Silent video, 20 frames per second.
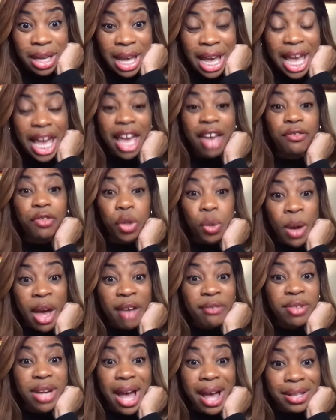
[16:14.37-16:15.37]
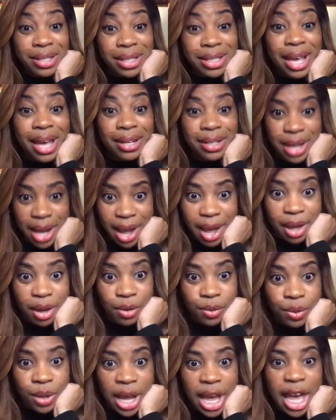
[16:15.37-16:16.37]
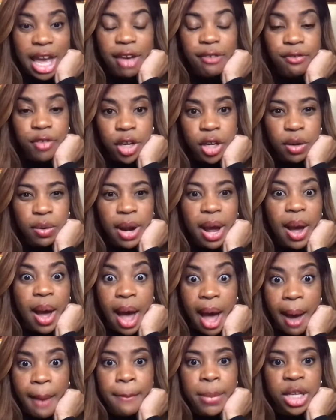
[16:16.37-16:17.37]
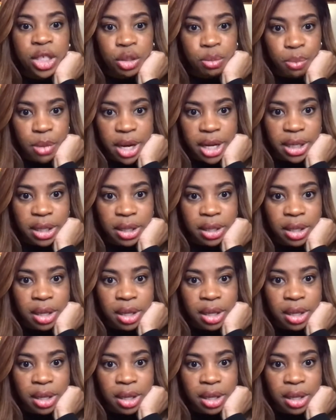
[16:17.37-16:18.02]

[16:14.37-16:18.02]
if you have not sat down and figured out how much money